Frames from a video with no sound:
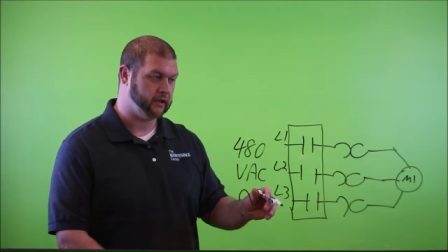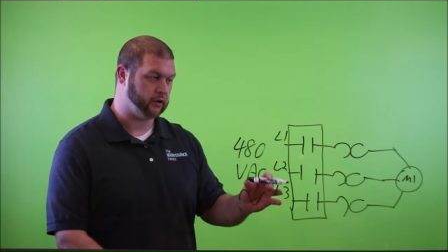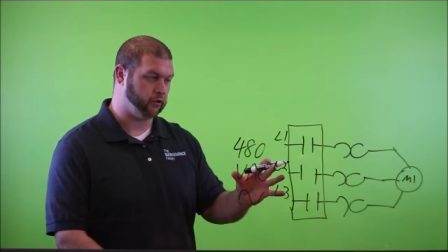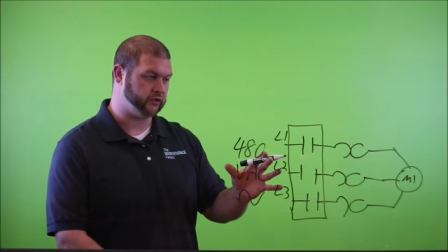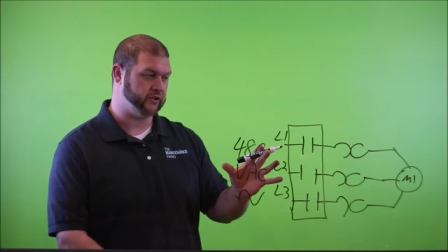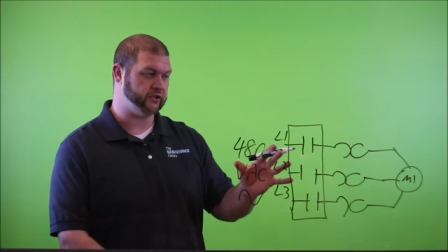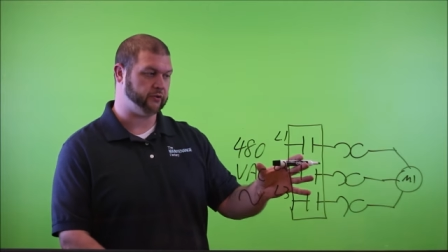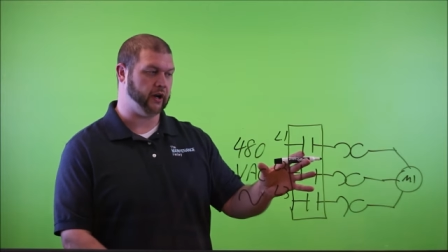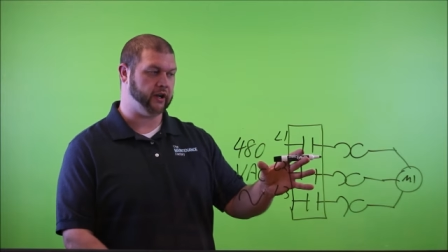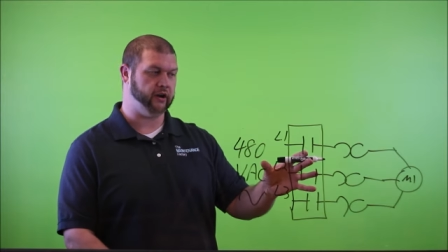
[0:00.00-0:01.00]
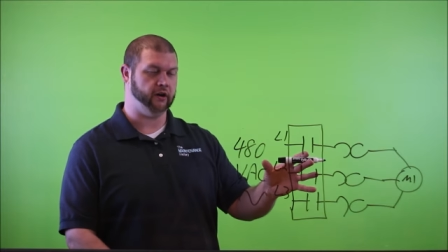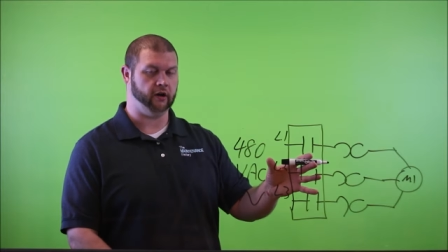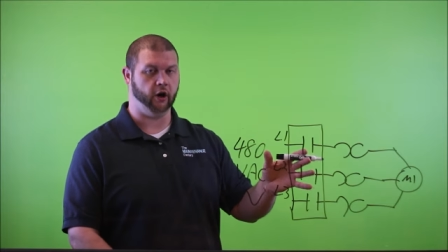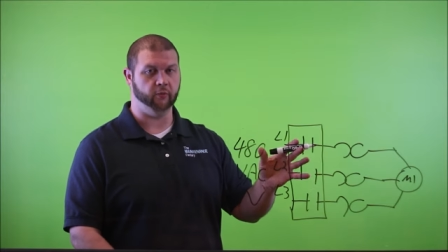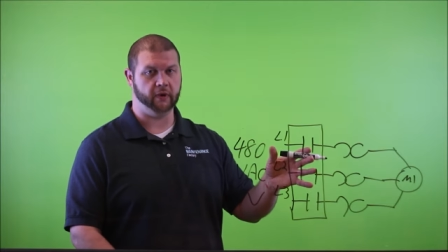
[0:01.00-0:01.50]
Of course this right
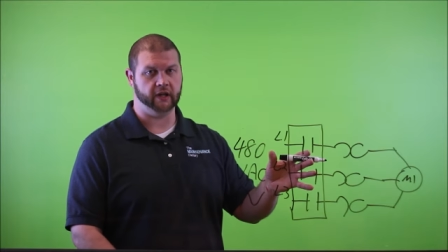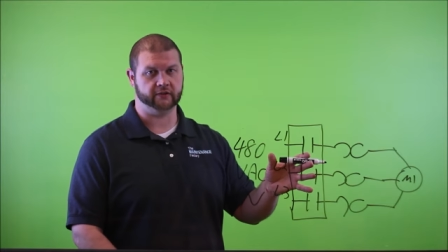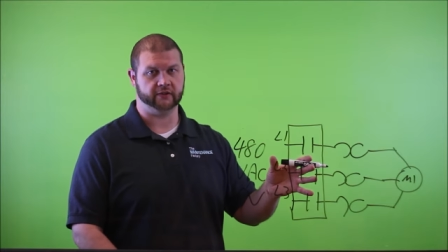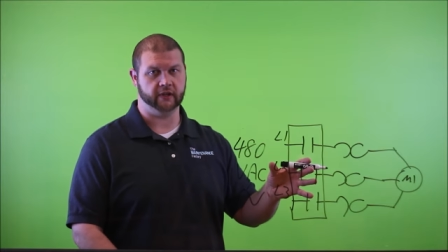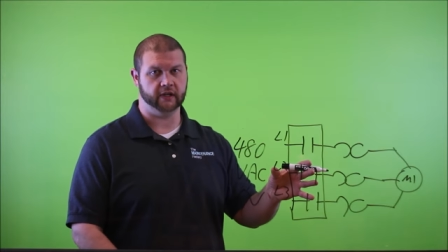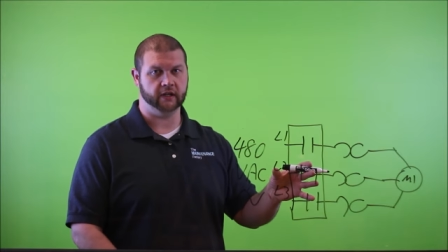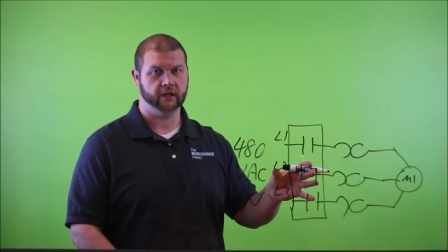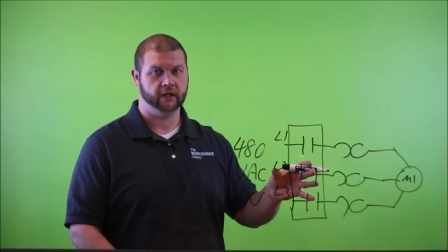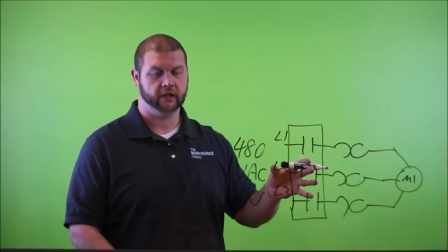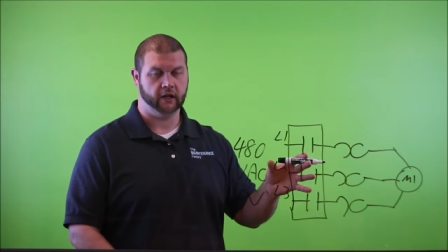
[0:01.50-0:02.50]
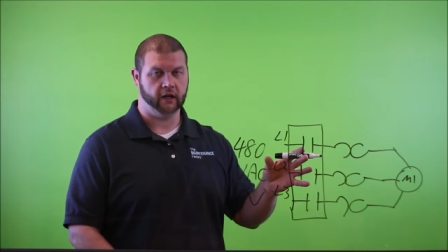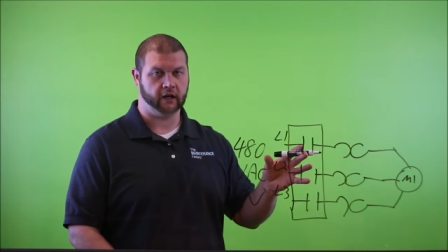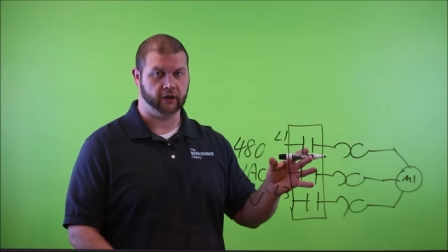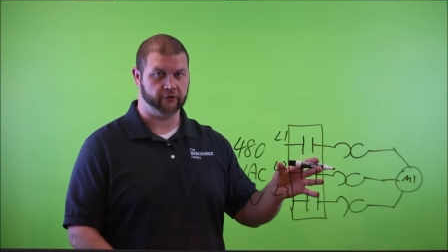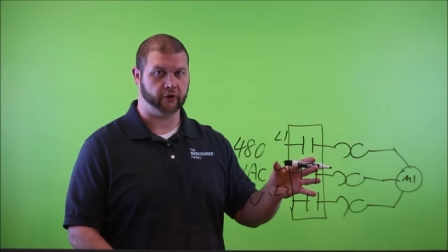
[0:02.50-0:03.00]
here omits the uh,
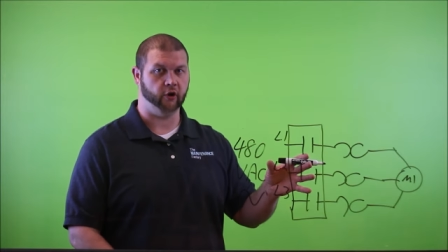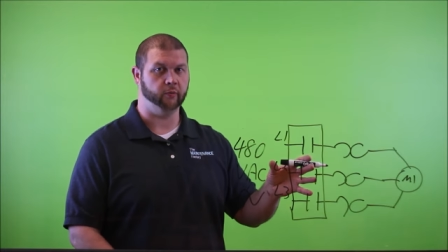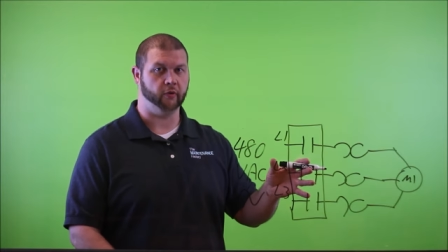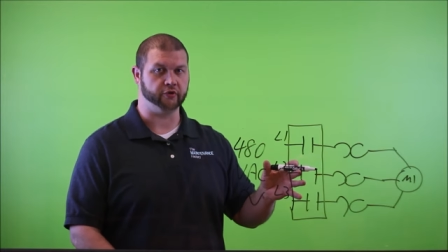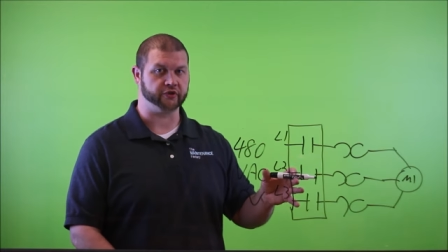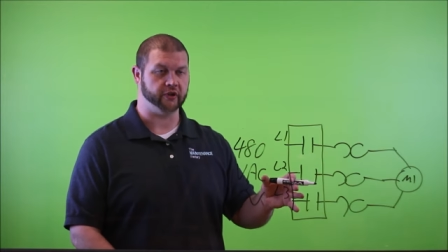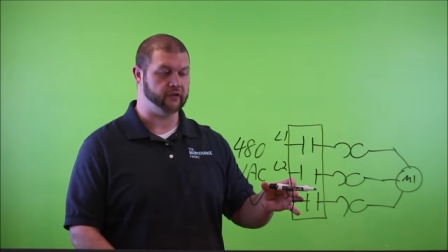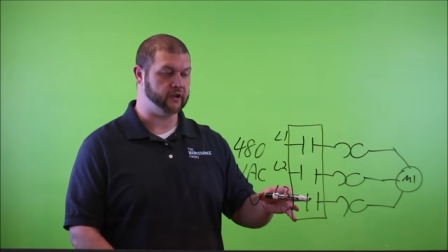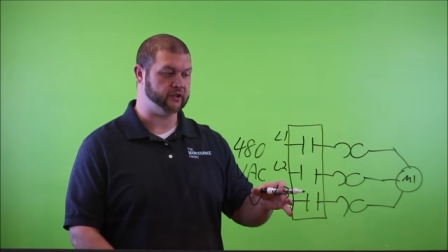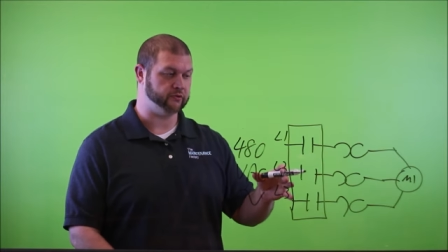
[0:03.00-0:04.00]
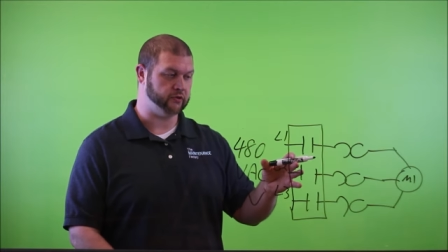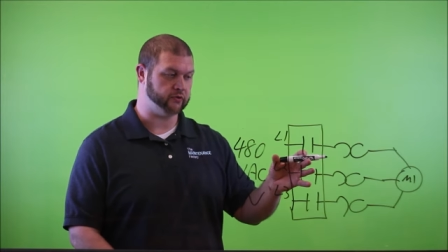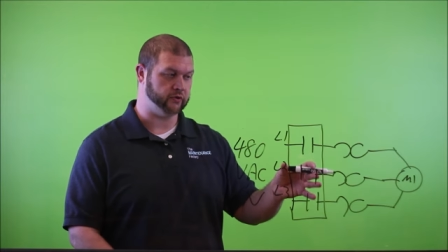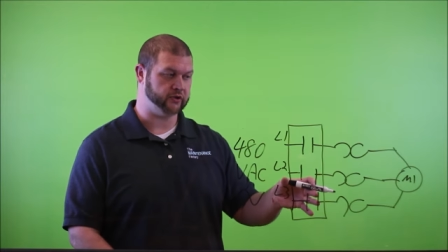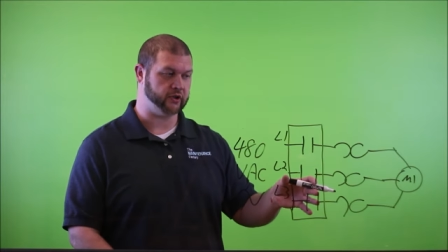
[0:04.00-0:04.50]
control portion of this,
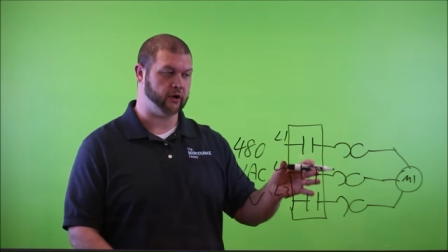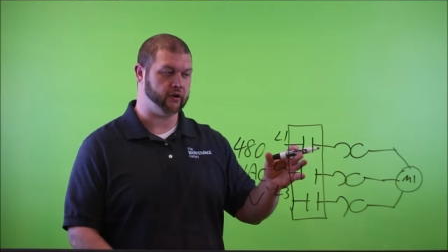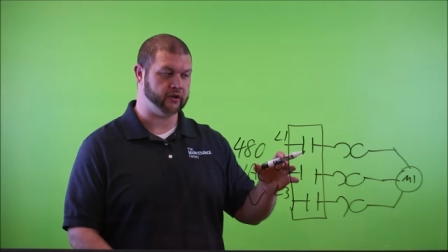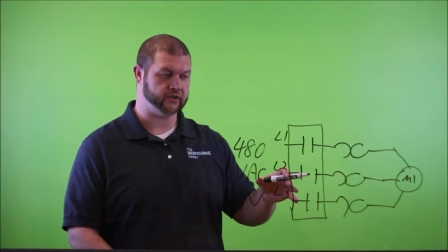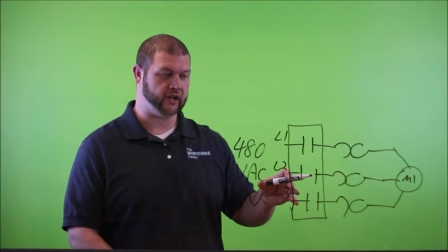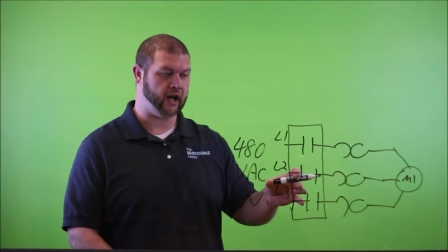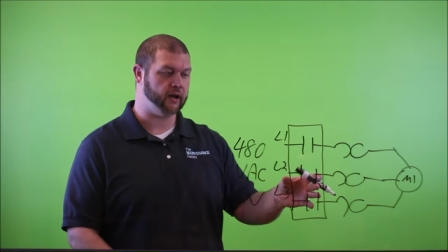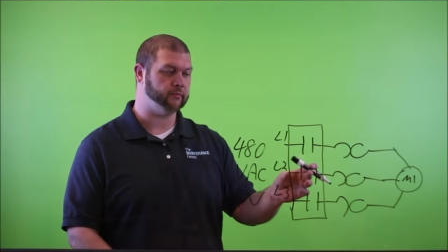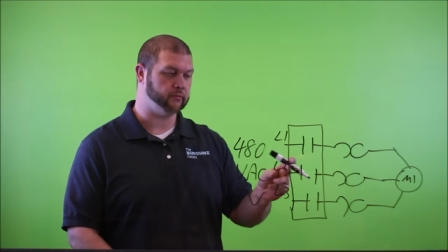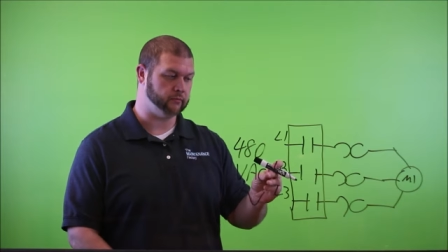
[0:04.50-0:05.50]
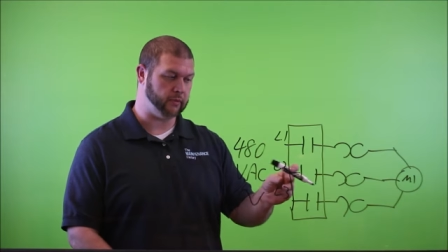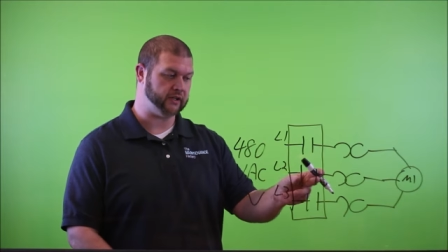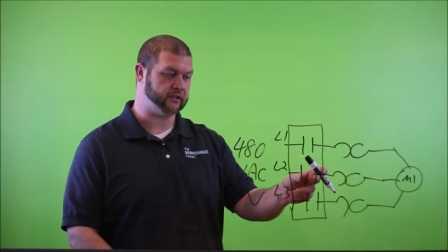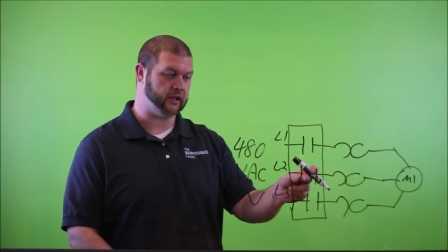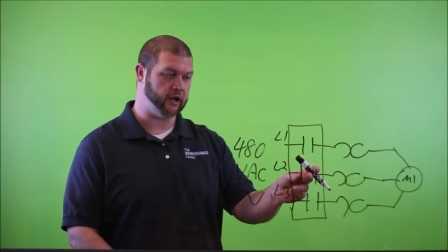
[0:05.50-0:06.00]
which would start and stop,
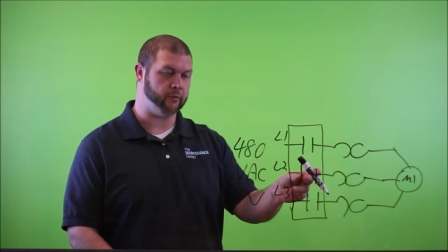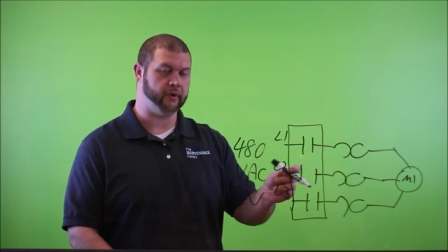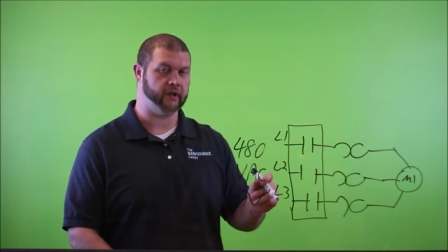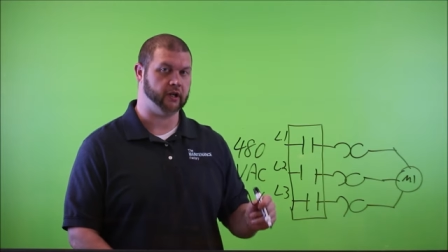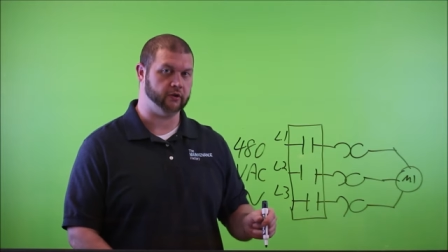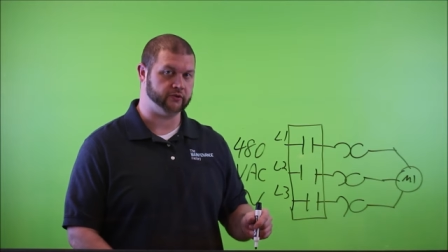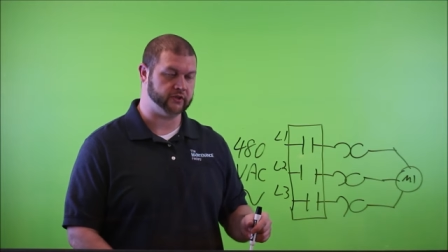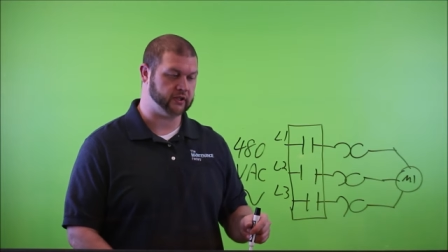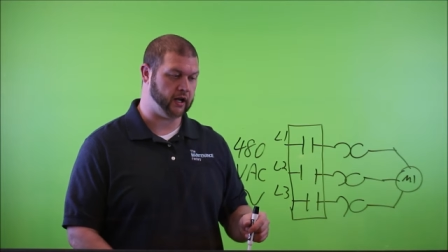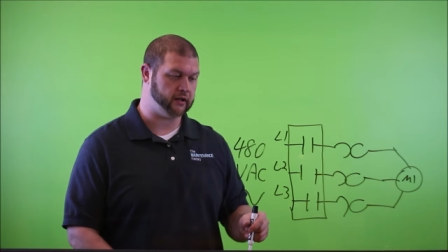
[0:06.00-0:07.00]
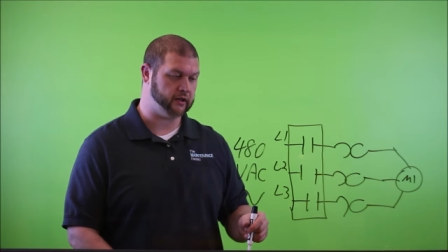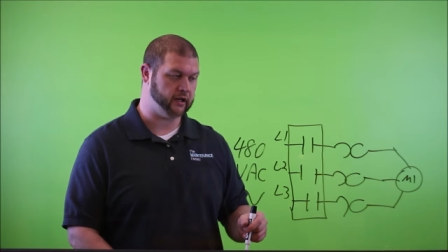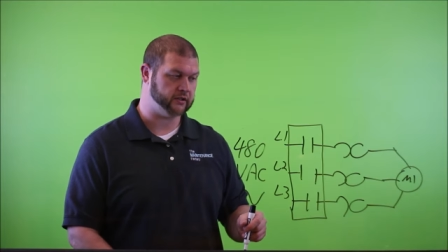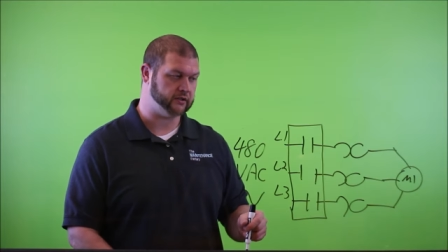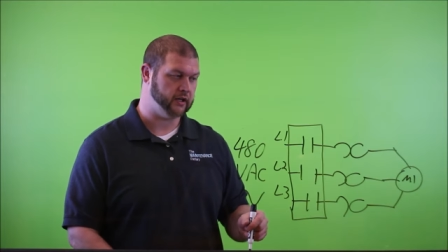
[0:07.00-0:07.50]
basically open and close these
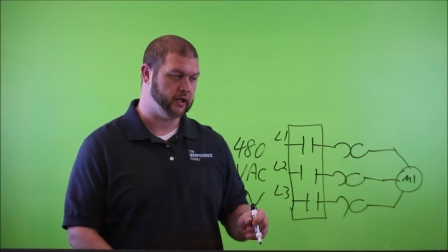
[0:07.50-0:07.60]
contacts.